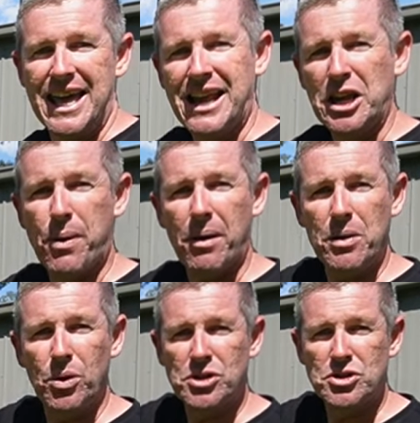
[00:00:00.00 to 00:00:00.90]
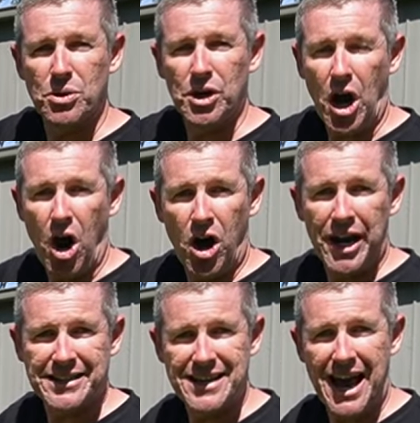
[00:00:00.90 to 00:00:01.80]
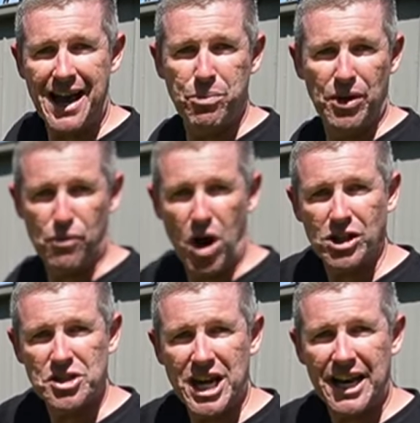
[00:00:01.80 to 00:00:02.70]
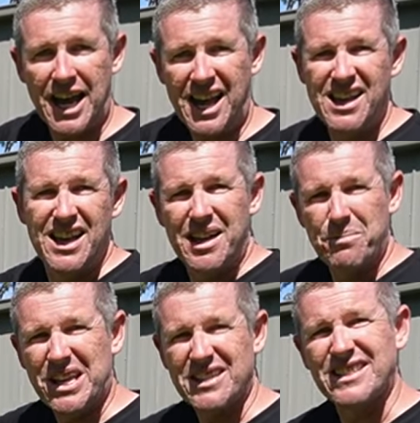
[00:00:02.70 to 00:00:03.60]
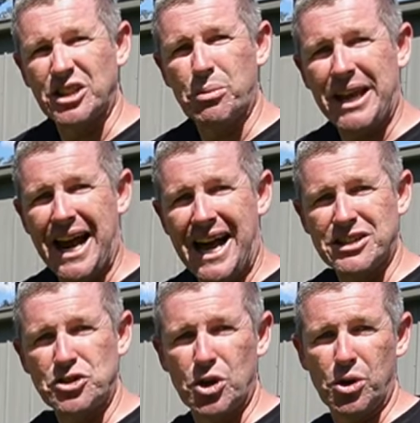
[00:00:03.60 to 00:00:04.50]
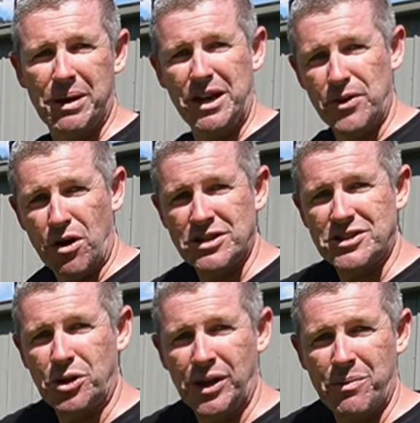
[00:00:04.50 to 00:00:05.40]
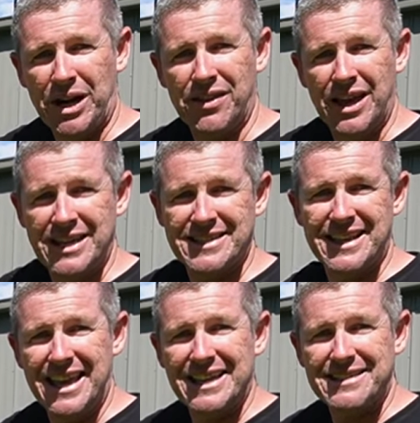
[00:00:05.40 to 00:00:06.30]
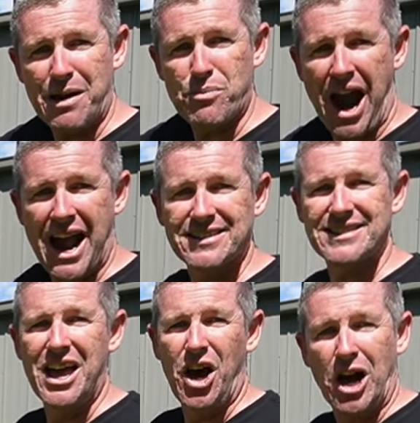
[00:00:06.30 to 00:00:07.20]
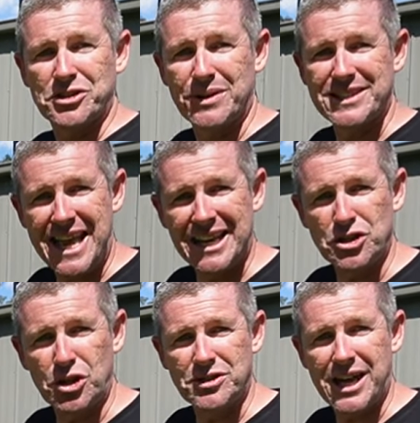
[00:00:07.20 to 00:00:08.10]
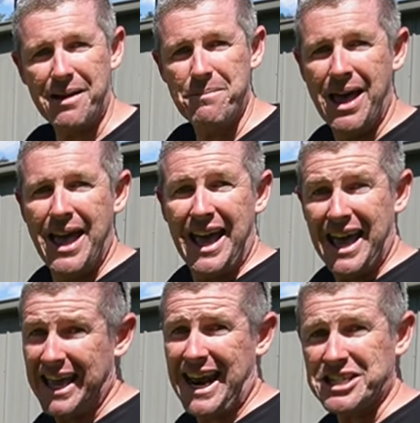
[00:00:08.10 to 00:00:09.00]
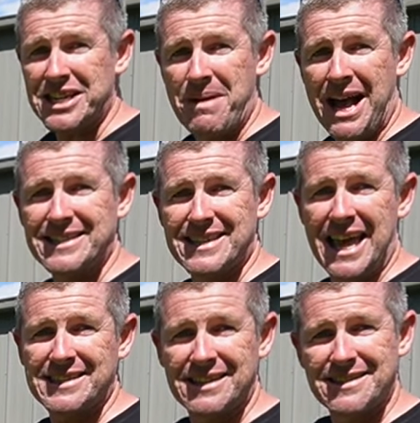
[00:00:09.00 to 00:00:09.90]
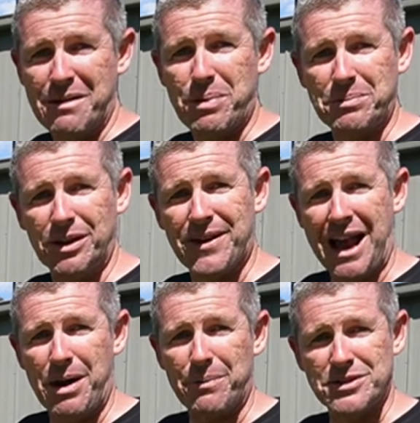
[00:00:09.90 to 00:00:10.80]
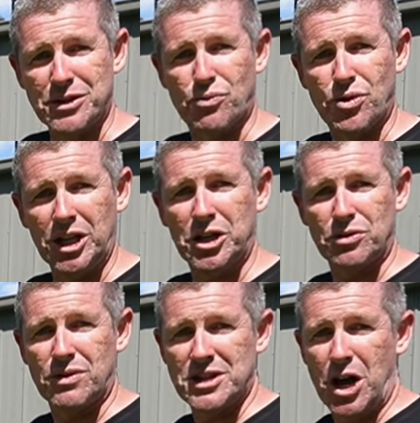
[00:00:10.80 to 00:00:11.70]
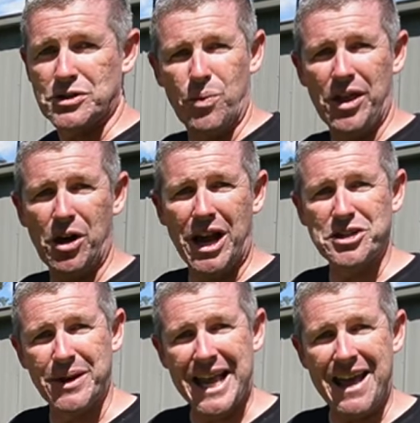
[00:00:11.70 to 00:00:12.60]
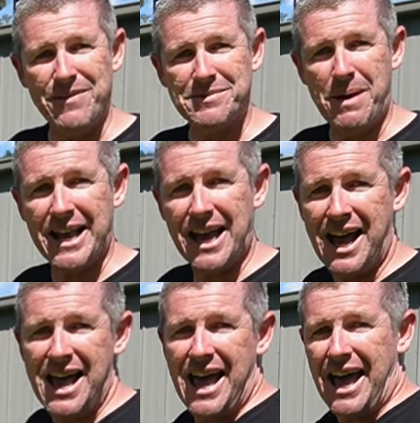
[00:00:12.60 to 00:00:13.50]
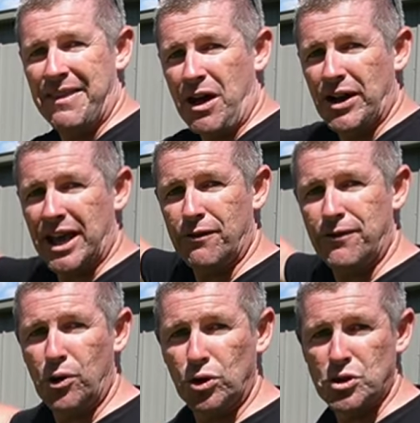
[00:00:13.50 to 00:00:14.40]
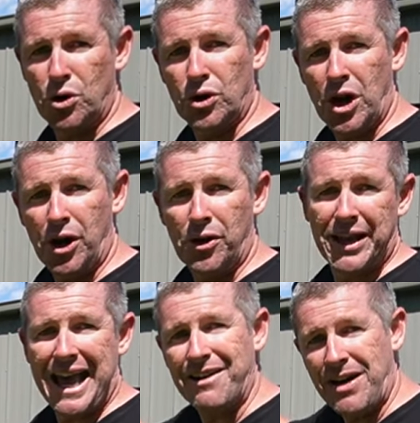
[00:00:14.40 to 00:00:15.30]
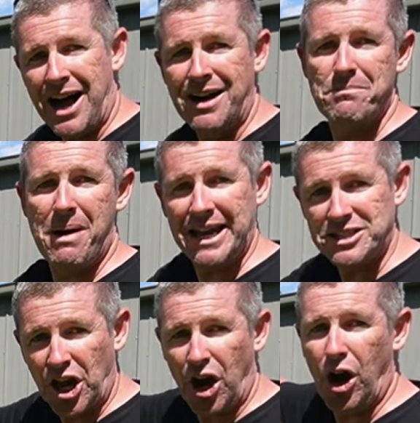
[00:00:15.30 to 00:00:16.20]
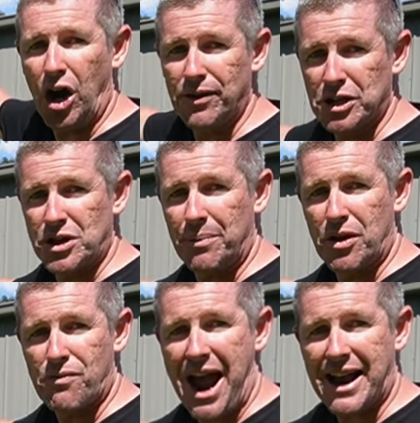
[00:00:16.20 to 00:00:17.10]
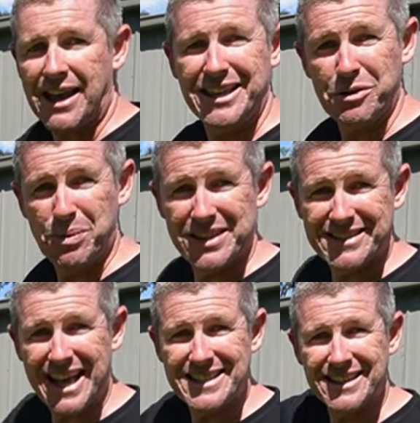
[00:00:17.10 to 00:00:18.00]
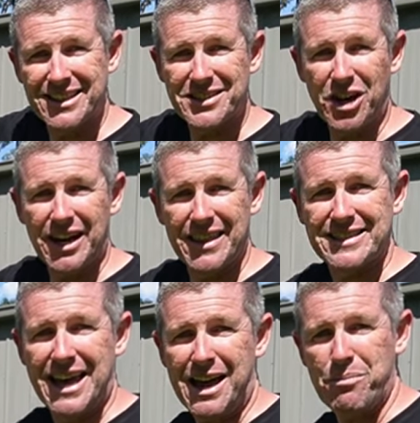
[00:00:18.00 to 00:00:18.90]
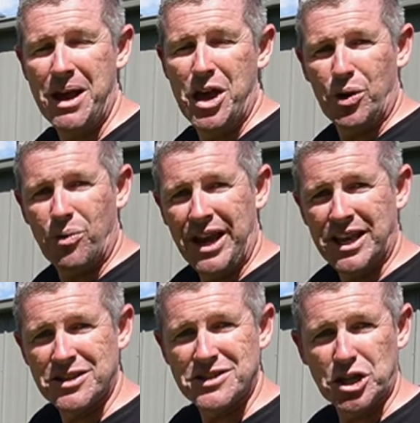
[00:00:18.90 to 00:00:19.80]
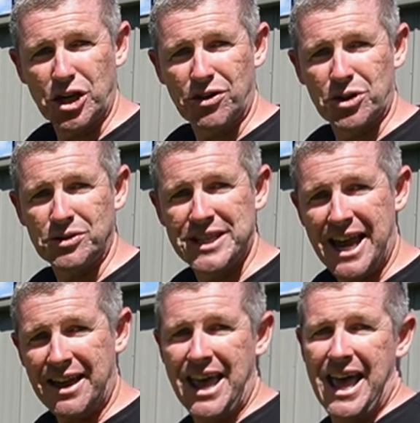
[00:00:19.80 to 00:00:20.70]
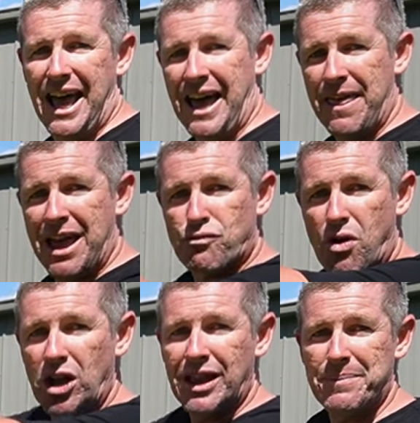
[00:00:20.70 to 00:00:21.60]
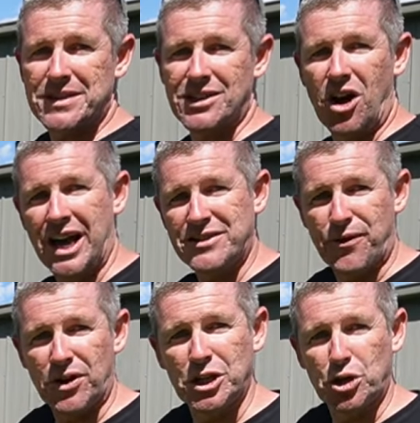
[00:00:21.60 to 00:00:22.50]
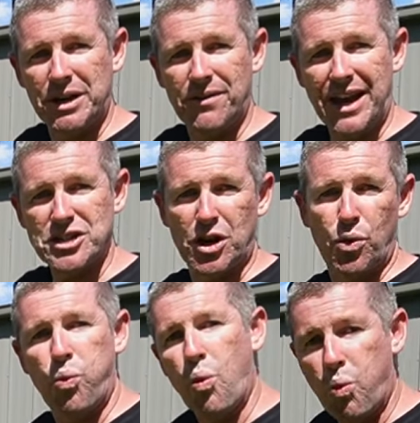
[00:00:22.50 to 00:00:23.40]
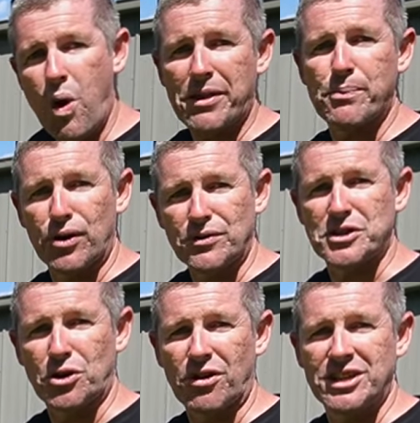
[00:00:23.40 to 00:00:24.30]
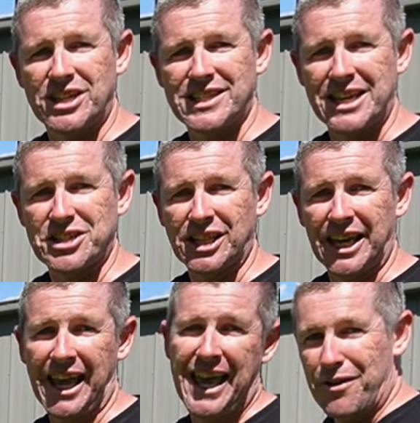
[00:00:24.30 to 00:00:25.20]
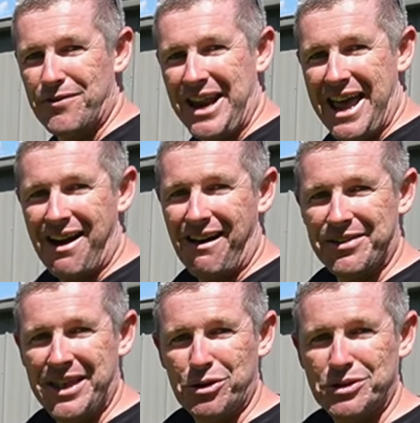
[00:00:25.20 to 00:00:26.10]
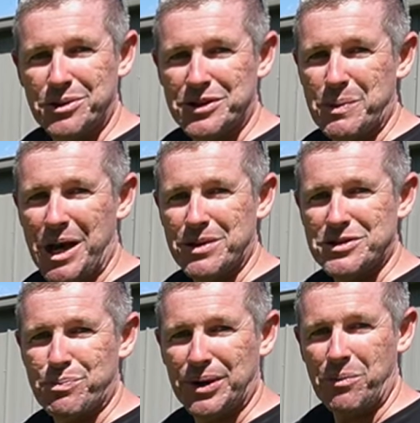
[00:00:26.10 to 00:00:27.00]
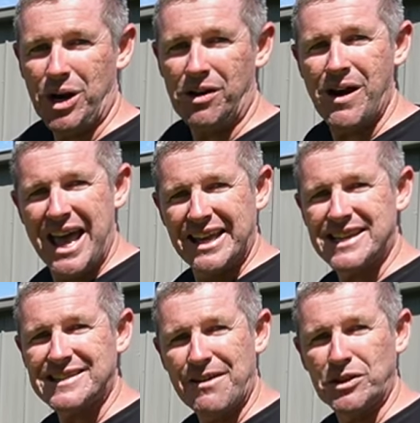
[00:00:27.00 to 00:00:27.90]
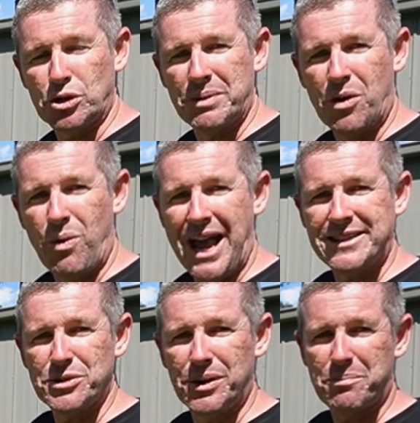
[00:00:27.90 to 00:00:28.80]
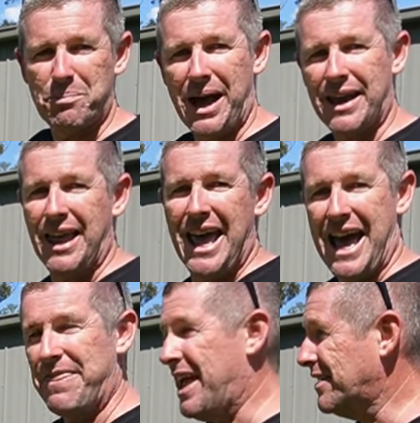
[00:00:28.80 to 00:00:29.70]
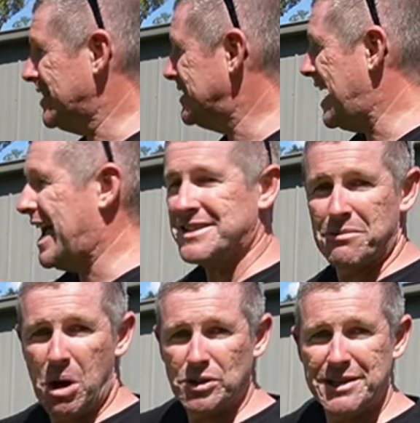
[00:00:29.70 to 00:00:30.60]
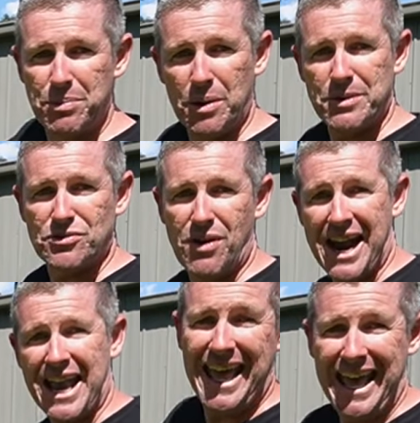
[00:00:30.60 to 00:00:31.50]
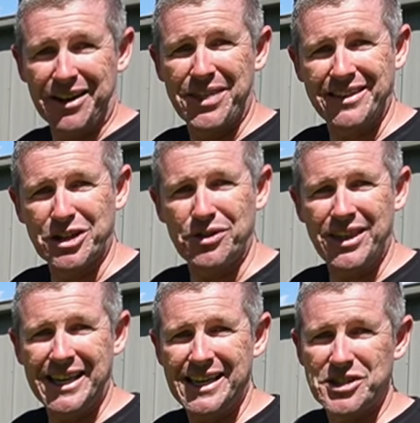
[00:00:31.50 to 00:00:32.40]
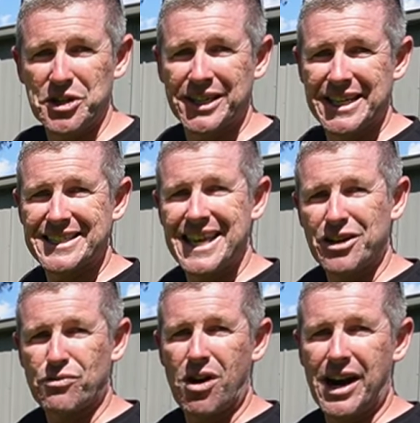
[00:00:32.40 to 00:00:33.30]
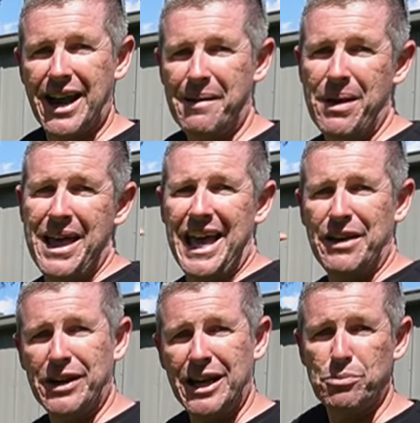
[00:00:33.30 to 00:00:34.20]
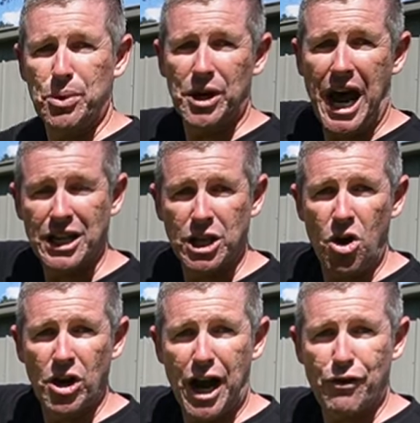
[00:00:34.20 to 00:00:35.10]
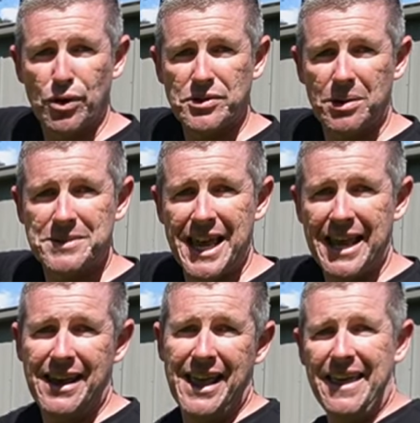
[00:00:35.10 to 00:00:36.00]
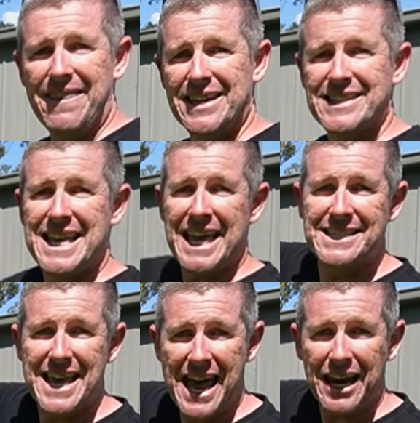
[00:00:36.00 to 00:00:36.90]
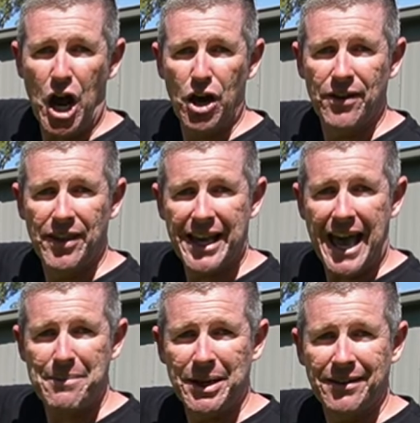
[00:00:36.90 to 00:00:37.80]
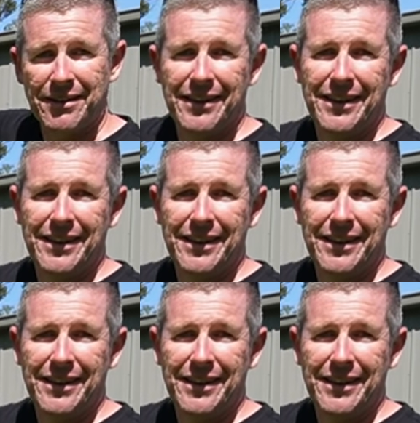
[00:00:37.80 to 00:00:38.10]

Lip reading: Now, you probably wouldn't do it on a tub with a roller shutter because it's a little bit hard to do, but if you're installing one of these tub racks onto a standard ute tub, it actually makes sense. And some people have come up with some really good results where they'll go to a canvas maker and they'll get a full torno cover made to go over the top of the rack. You can put the studs in the side of the tub where you can secure it all down and then roll up the sides for a little bit of extra weatherproof storage essentially. For now, I think it will do its purpose pretty well. It does have a little bit of weight to it, but at the end of the day, it's a multi-purpose rack. And I think the good thing is you can extend it right up if you need to put a longer rooftop tent that extends out over the cabin.